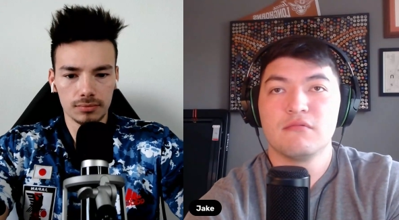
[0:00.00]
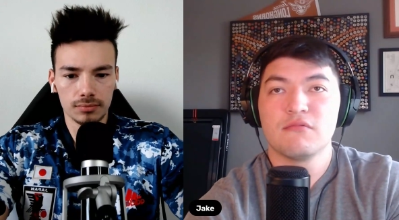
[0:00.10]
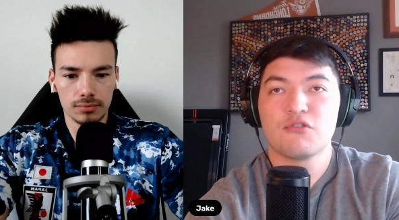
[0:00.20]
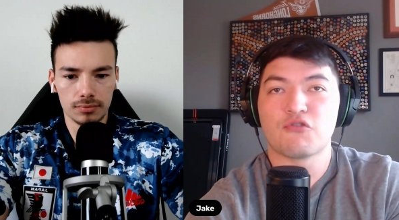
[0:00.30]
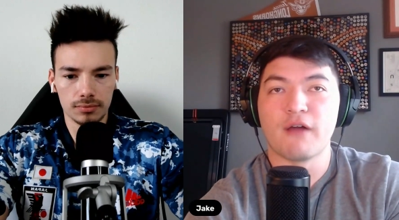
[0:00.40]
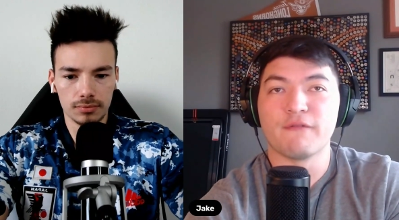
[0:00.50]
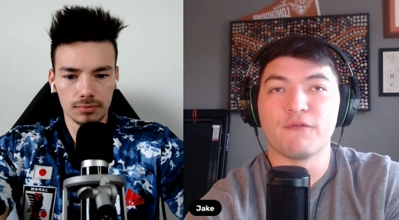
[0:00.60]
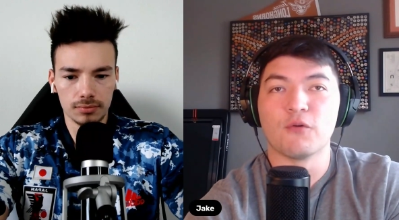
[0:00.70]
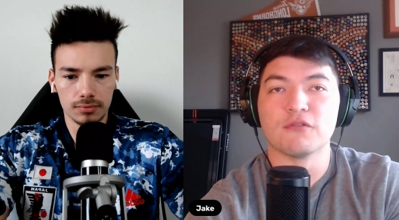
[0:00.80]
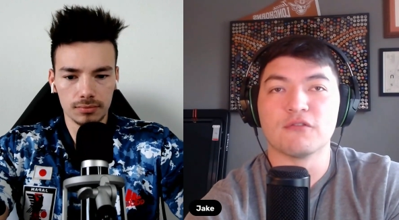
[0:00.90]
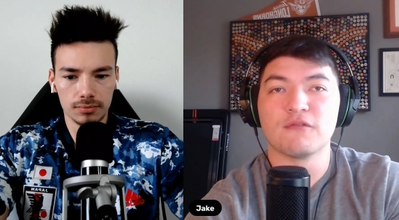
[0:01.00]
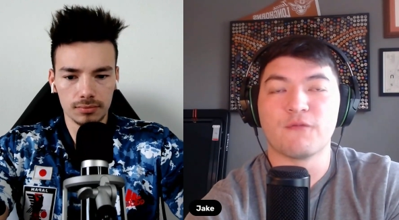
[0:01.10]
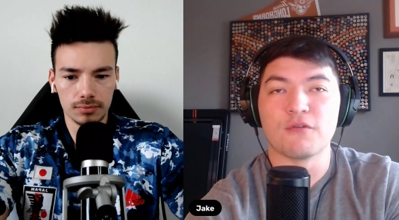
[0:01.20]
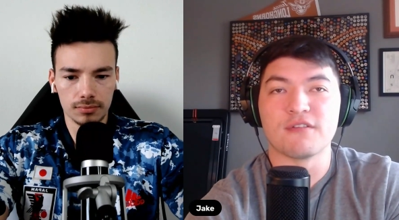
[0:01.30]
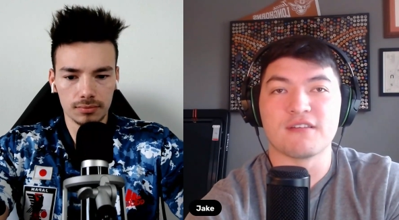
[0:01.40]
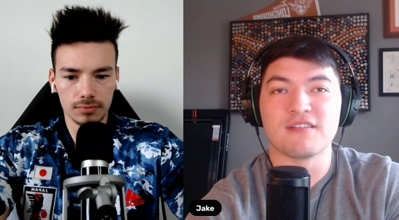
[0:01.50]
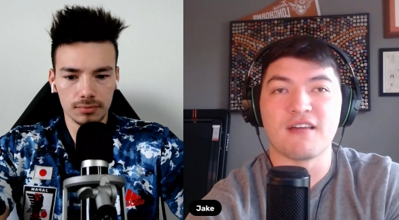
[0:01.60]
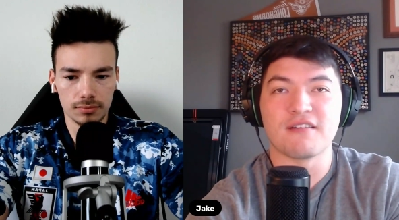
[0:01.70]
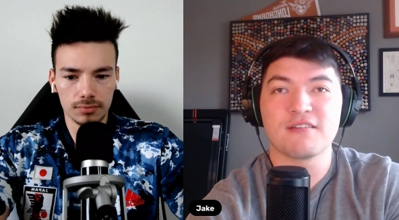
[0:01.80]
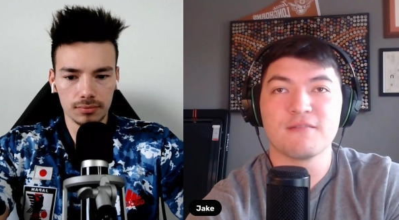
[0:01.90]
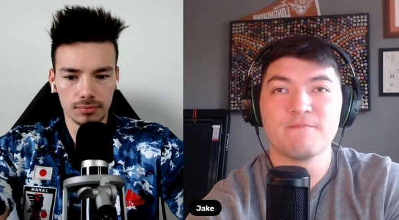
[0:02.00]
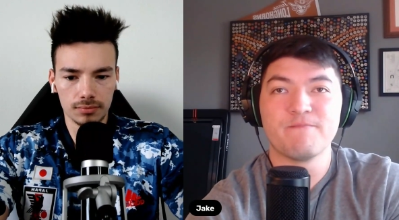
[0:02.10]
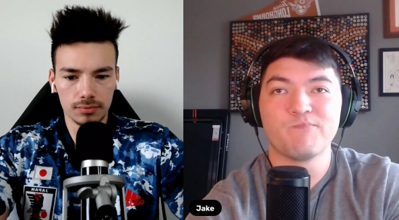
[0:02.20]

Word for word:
Speaker 1: strive forward for success.